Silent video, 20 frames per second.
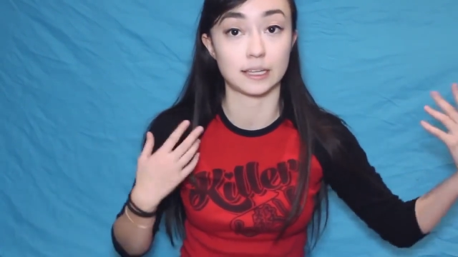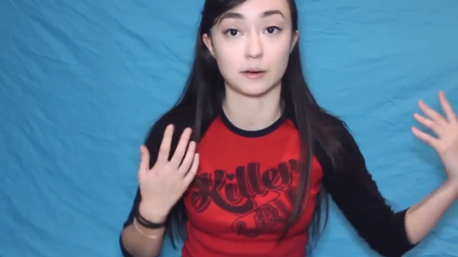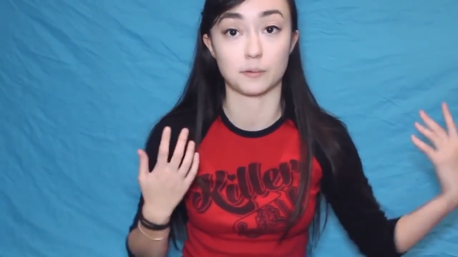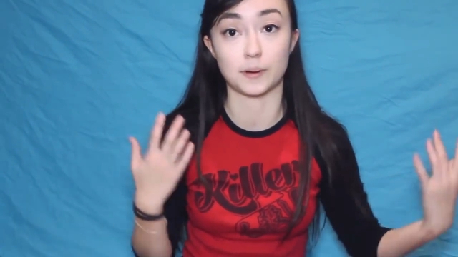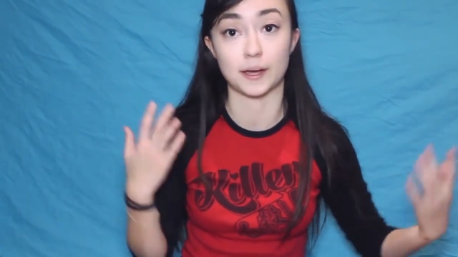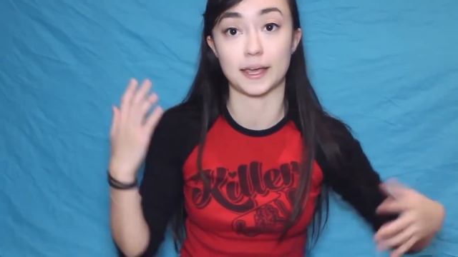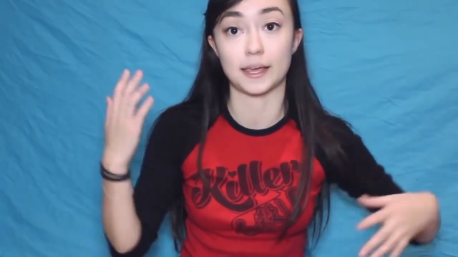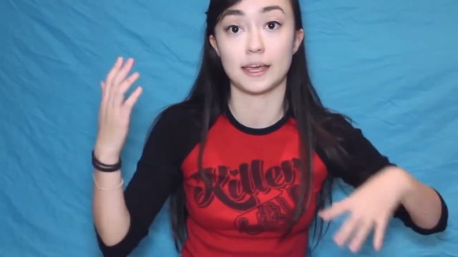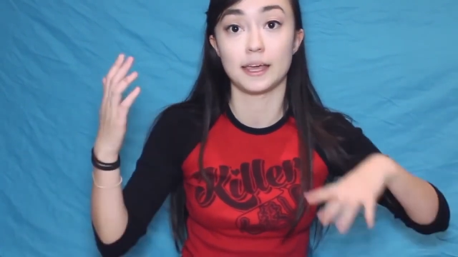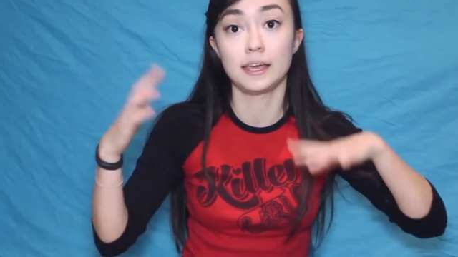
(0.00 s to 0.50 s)

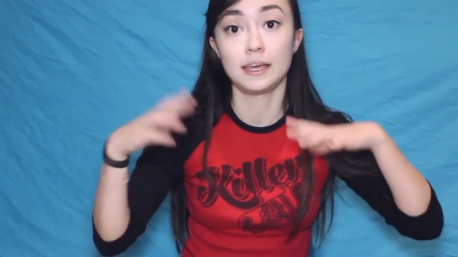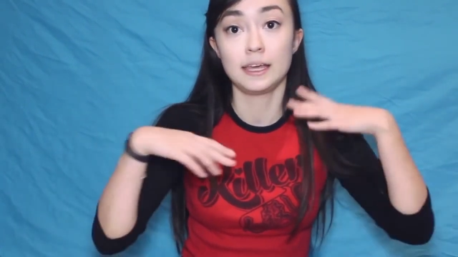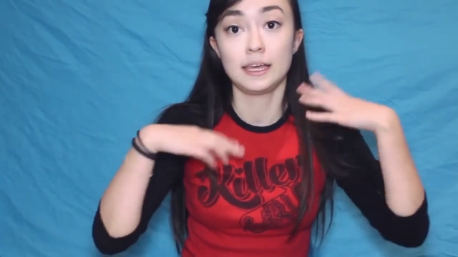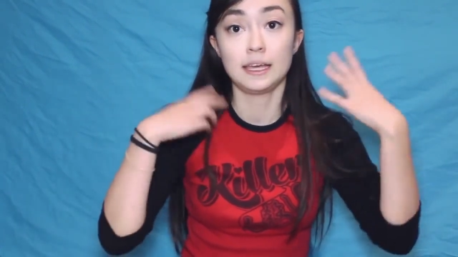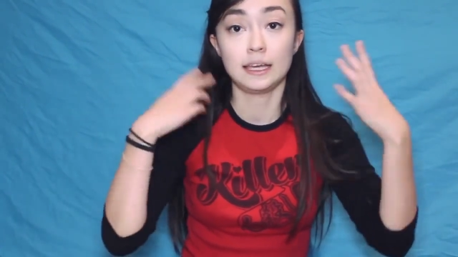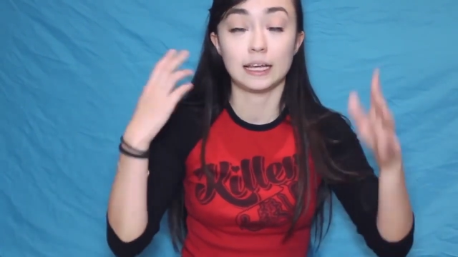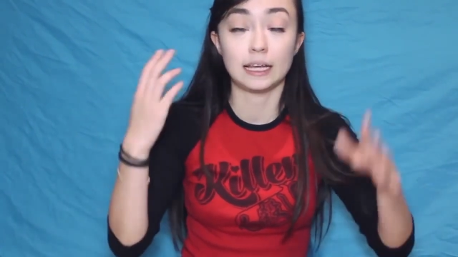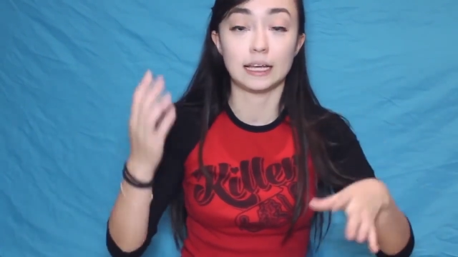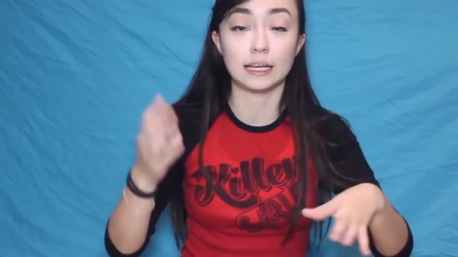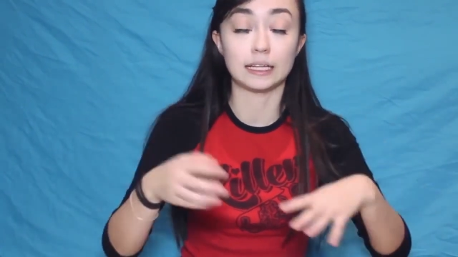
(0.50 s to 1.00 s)
That way
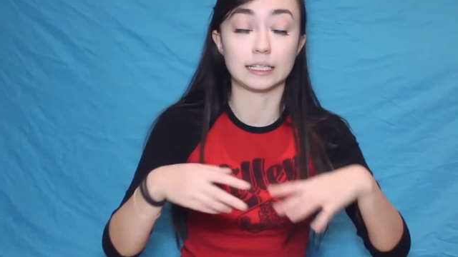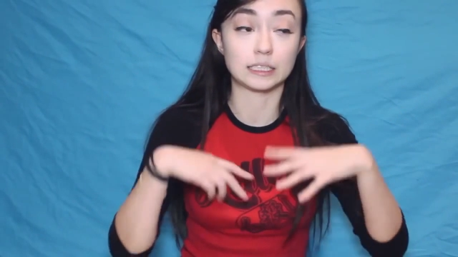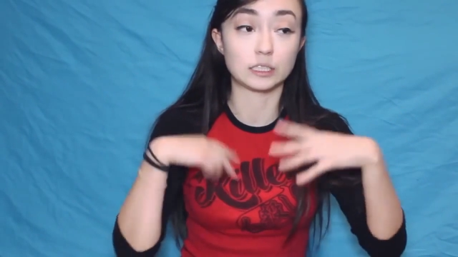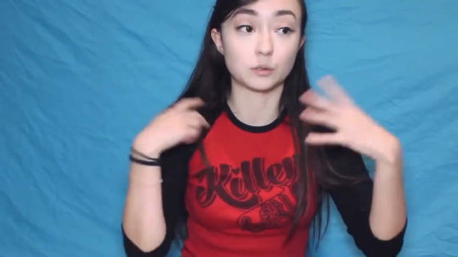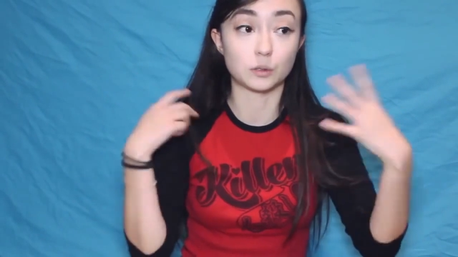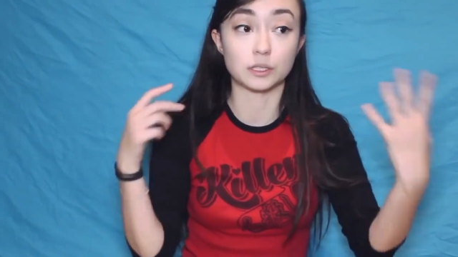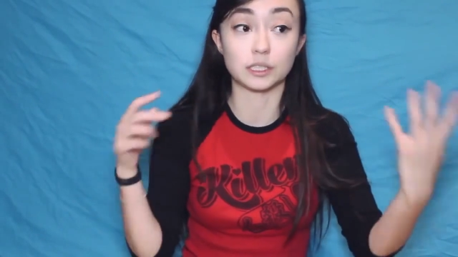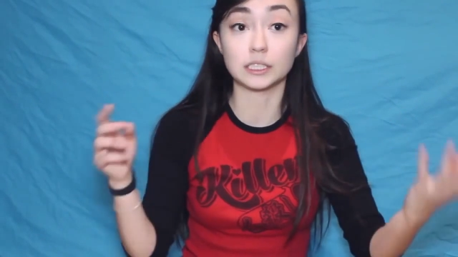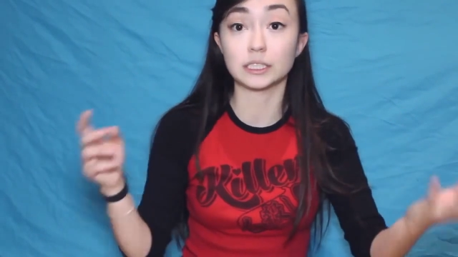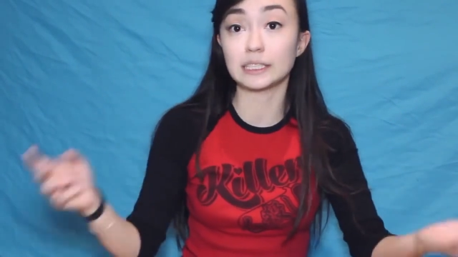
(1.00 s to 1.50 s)
it
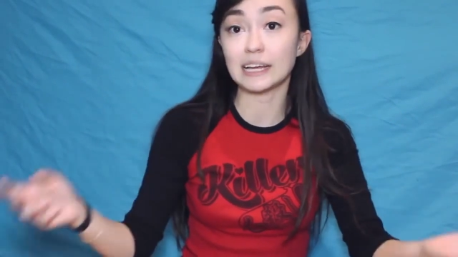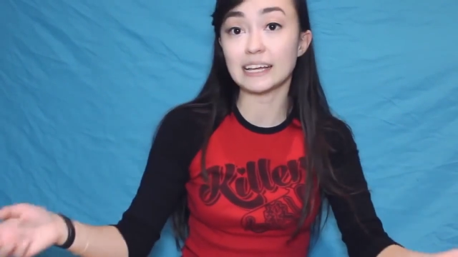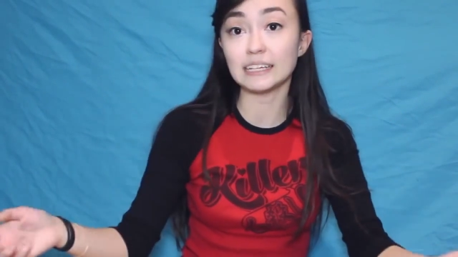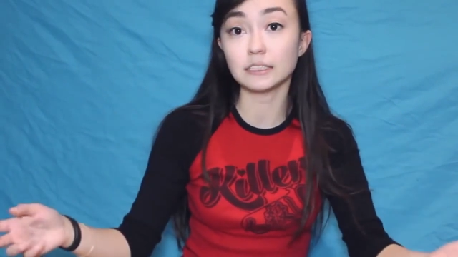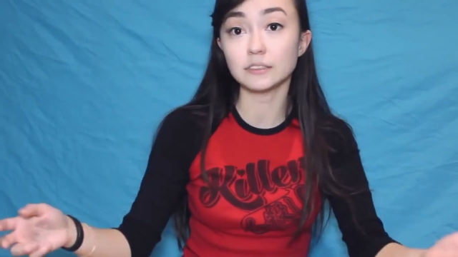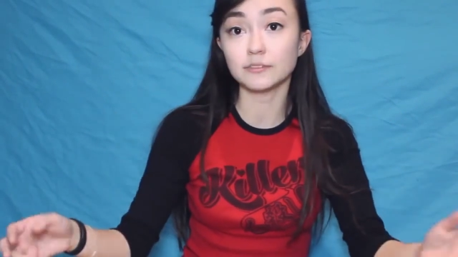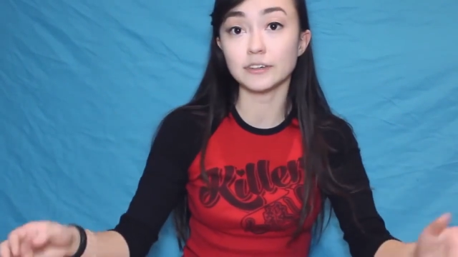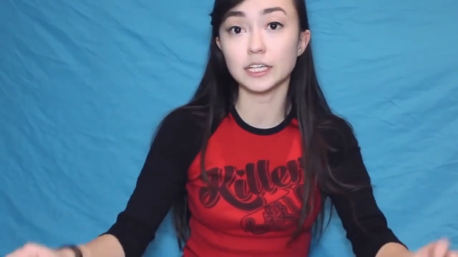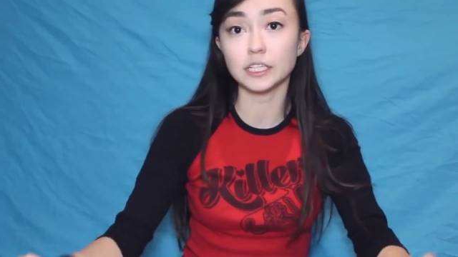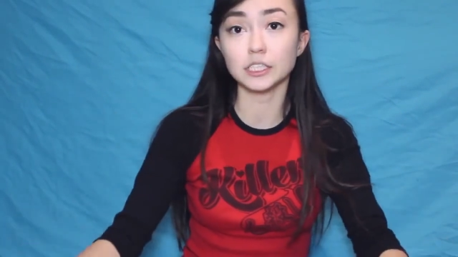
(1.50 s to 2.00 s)
sort of
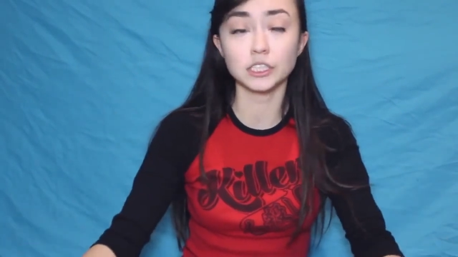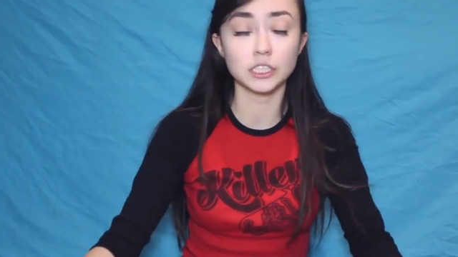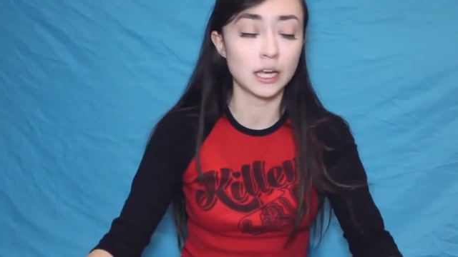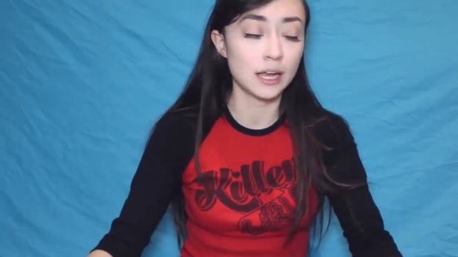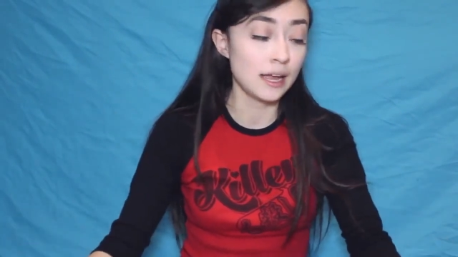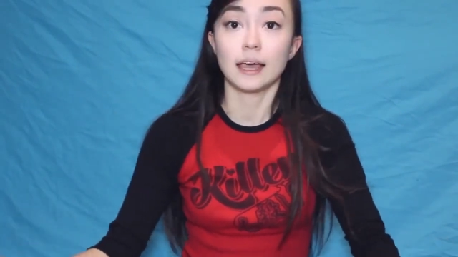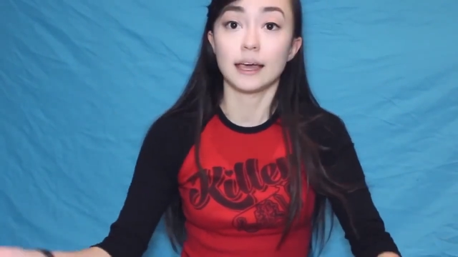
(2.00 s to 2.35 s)
stays fresh.